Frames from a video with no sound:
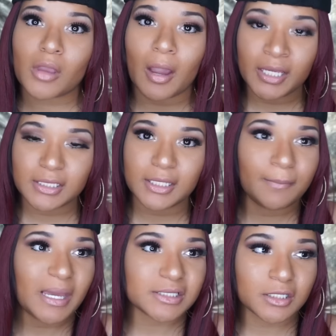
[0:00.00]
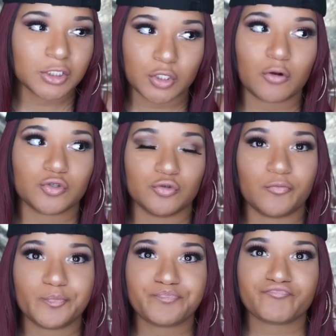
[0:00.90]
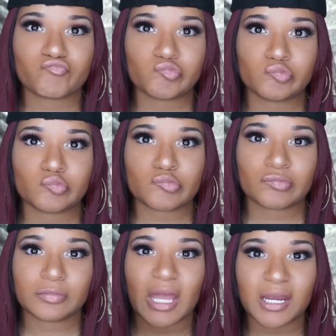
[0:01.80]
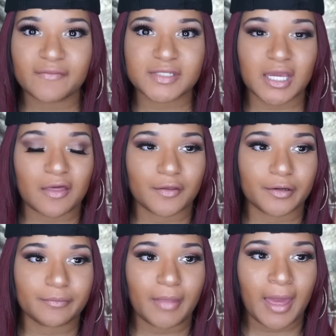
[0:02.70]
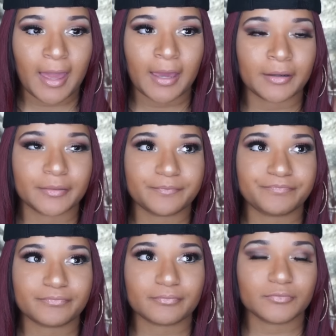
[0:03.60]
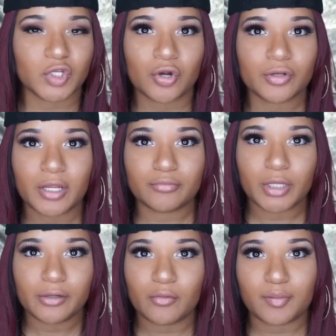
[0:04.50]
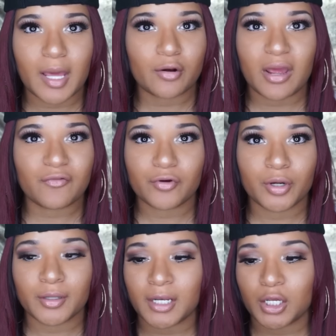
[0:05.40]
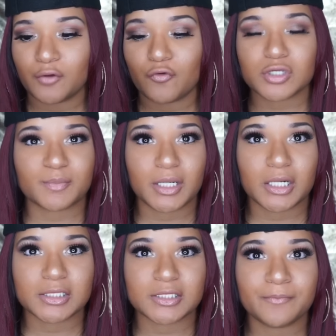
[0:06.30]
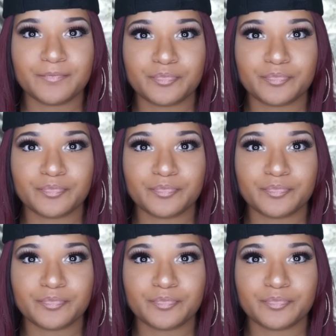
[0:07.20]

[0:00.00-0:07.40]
he basically told you they live together and they don't plan on ever getting a divorce because